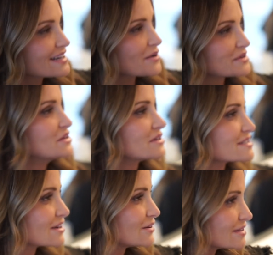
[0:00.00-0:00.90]
start with New
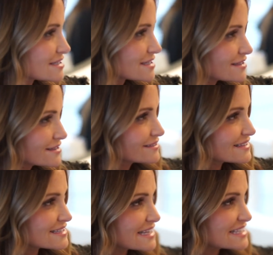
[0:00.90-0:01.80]
Year's goals.
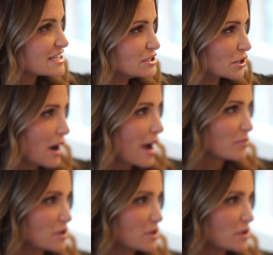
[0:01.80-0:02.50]
Stacey, you're up.